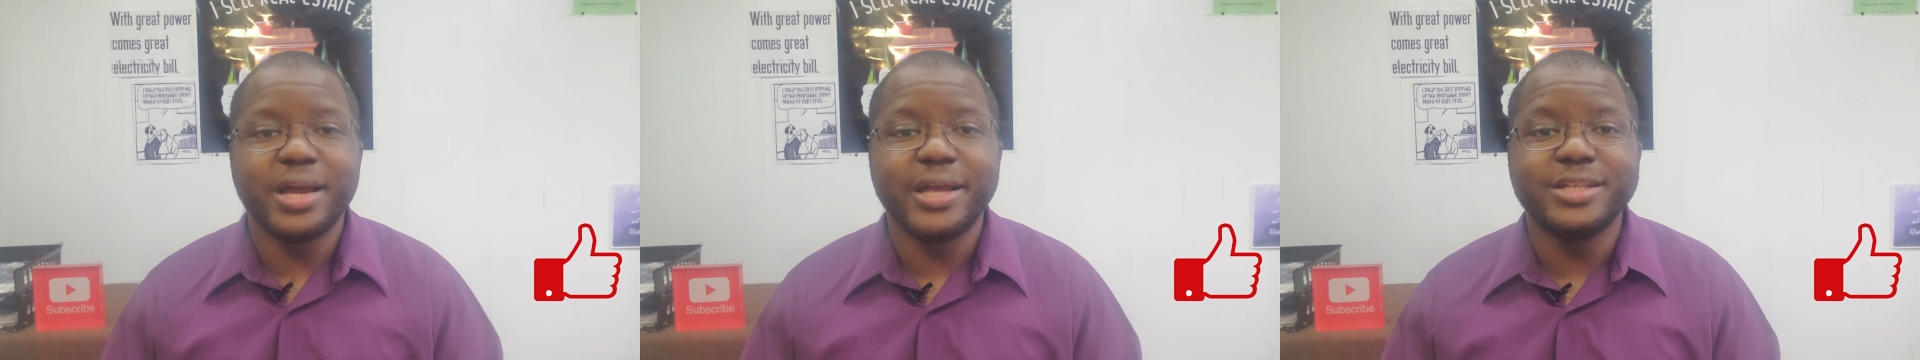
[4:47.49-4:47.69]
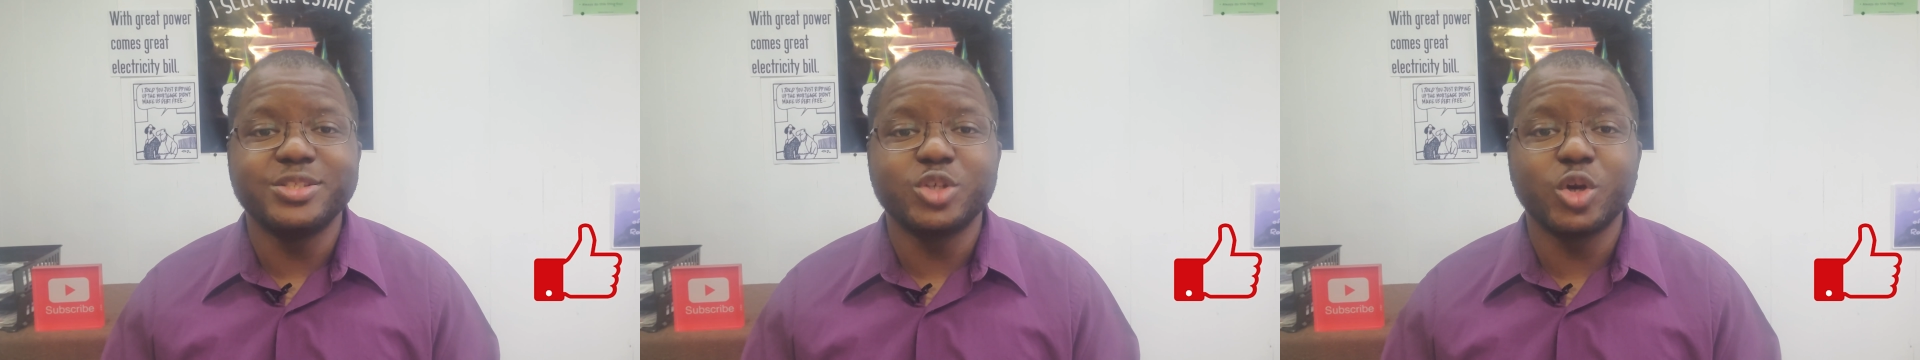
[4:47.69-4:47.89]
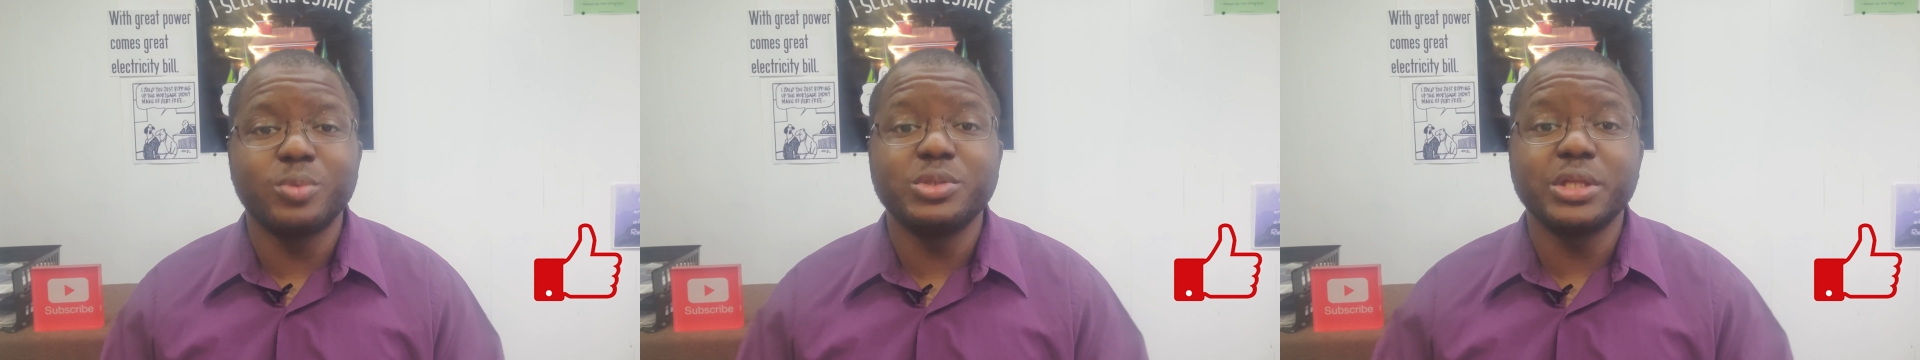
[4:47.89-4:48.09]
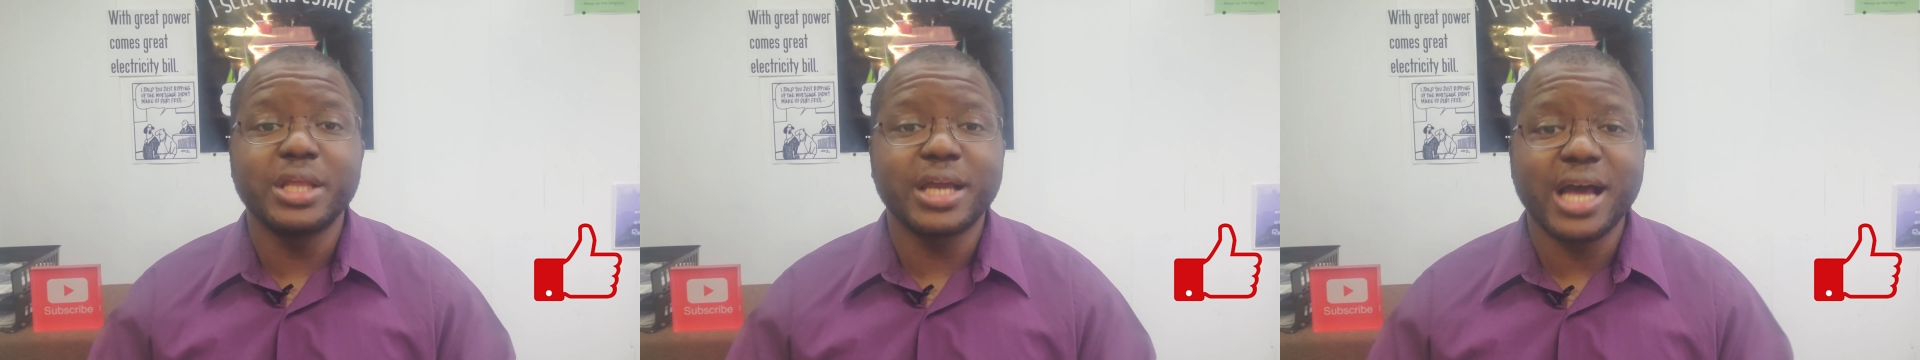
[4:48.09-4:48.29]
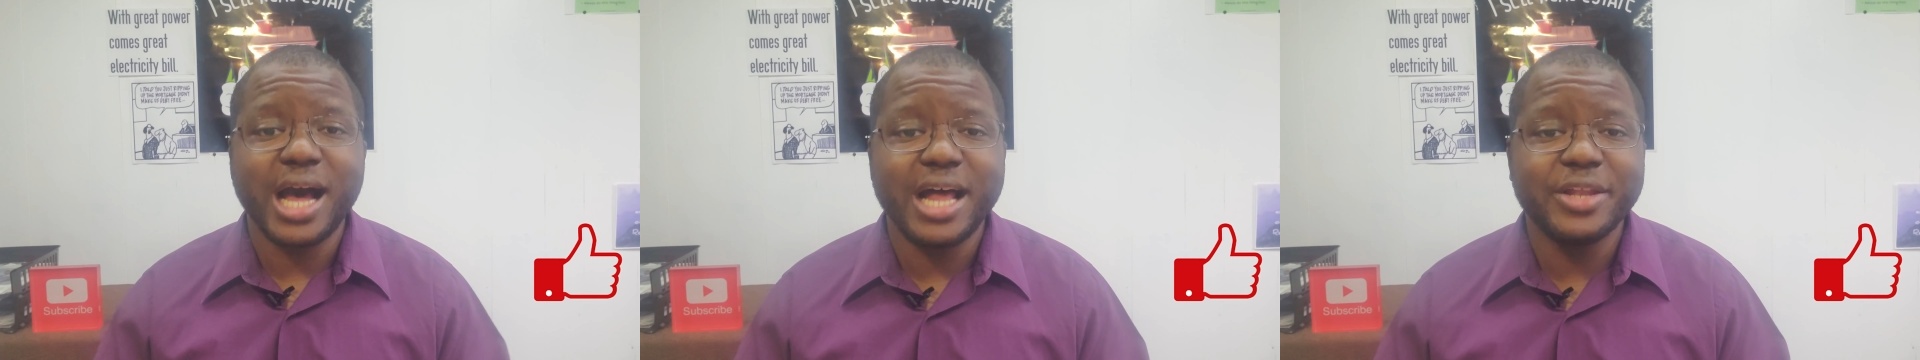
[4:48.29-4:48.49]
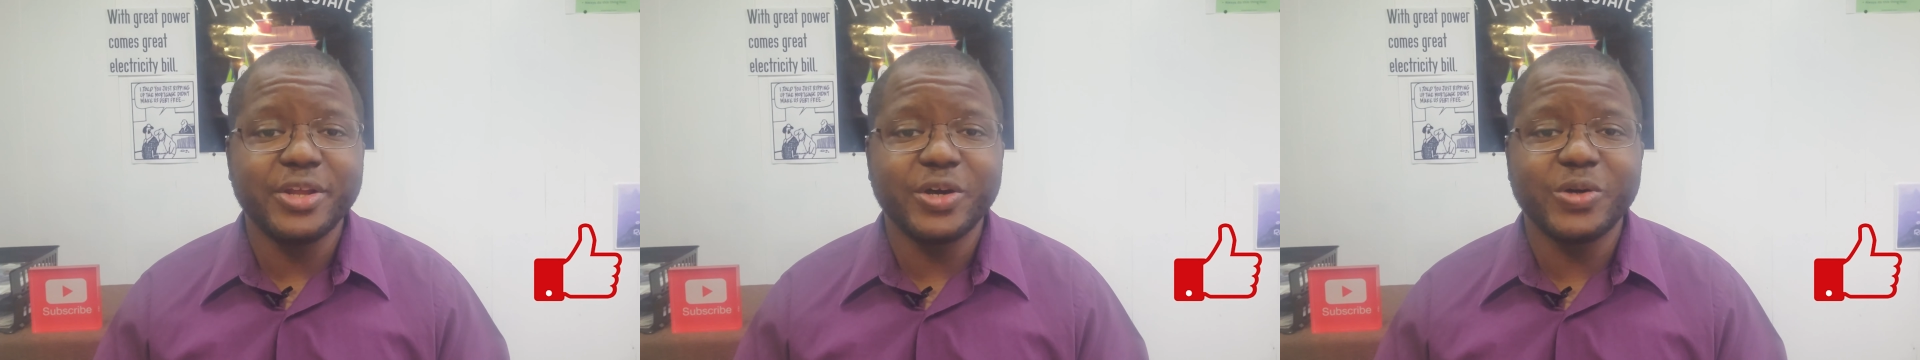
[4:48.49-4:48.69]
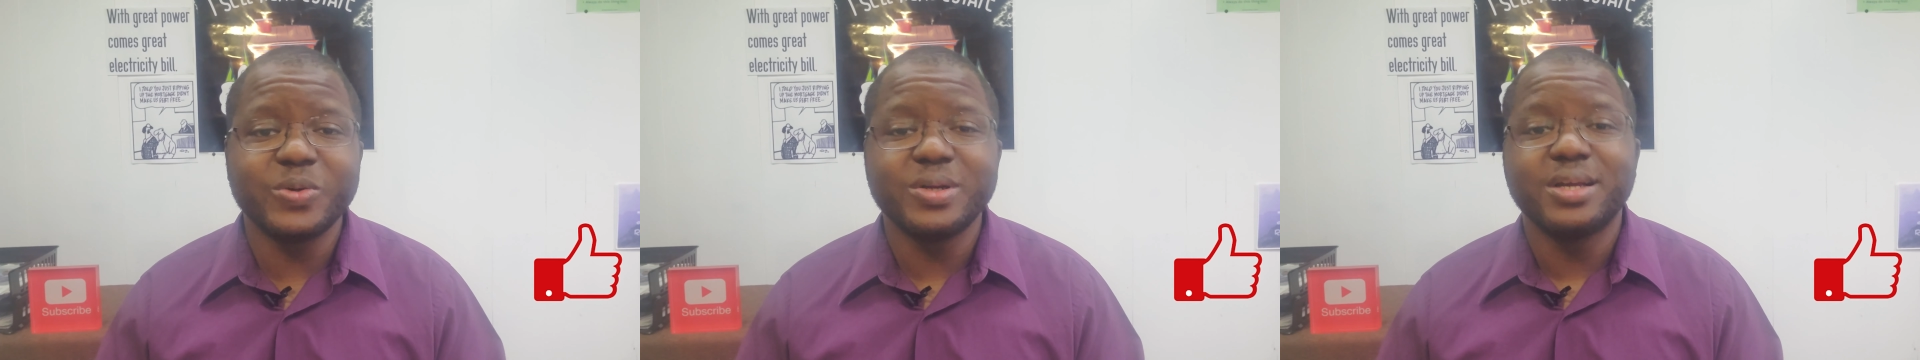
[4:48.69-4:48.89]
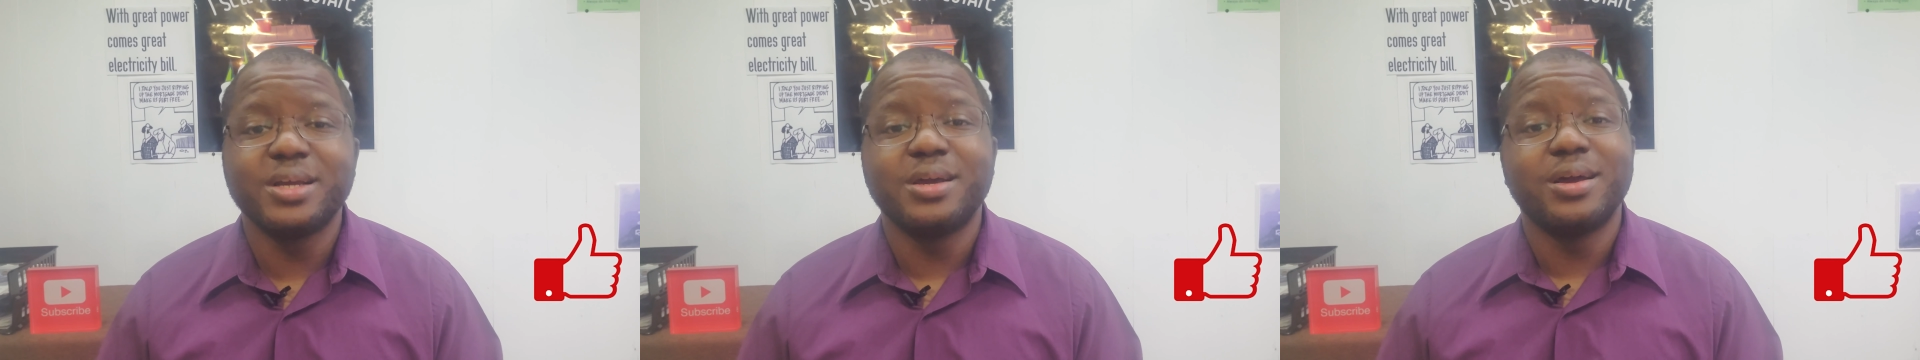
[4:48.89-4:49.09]
In terms of the
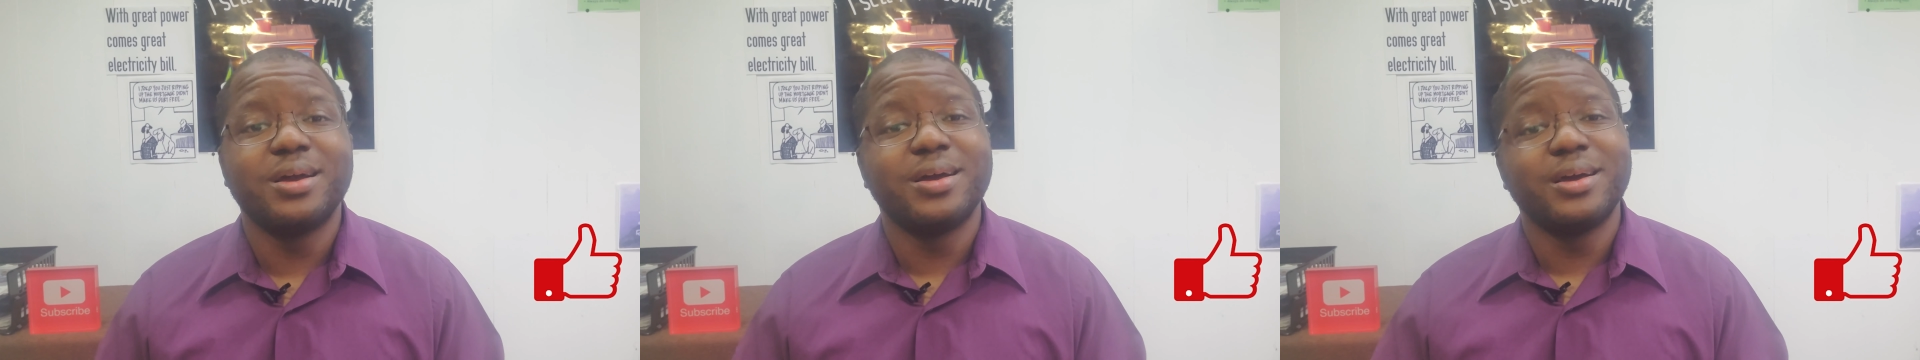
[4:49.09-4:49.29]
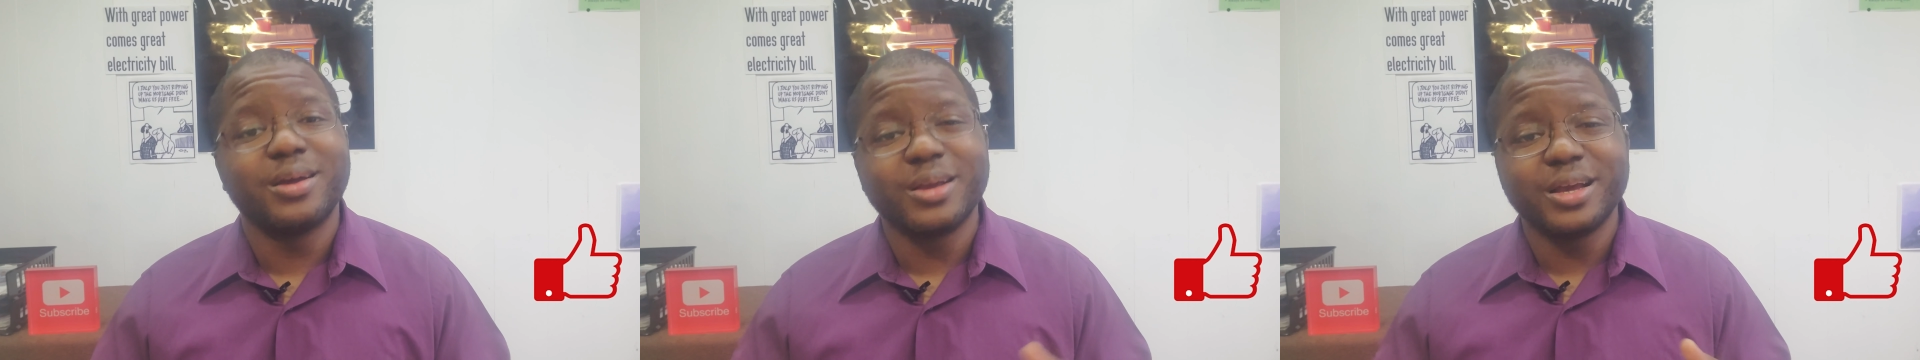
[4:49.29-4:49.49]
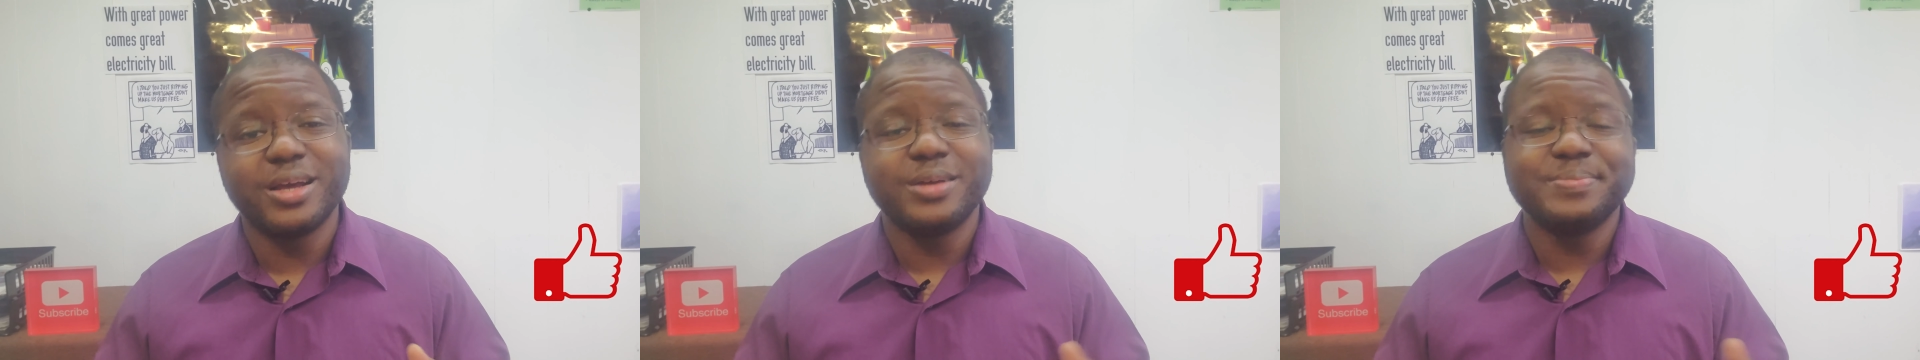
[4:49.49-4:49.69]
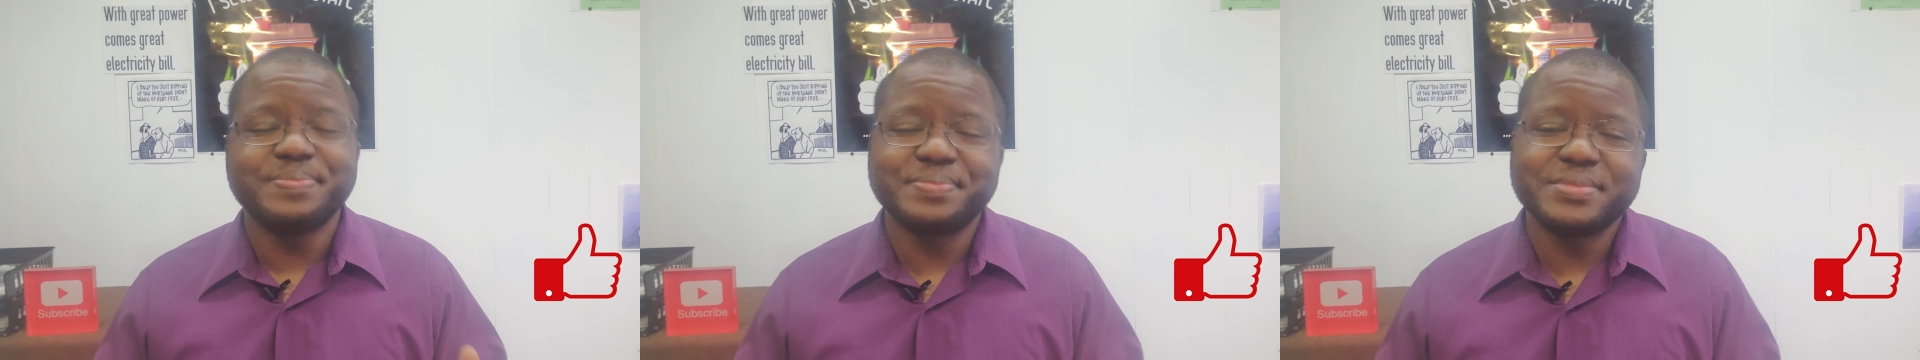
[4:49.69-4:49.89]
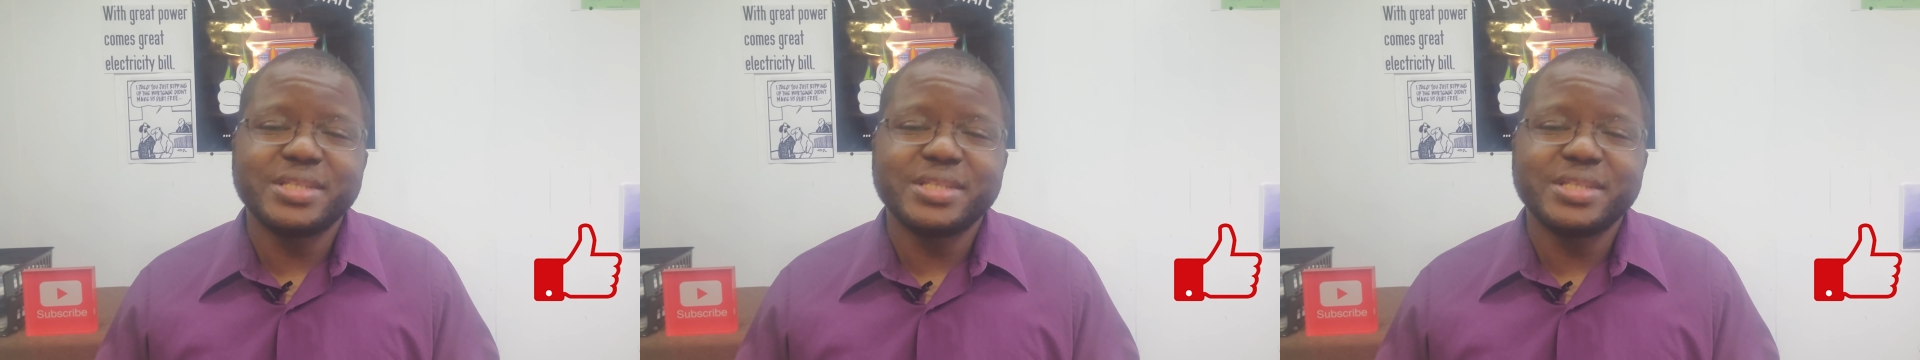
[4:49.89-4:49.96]
condo, you know,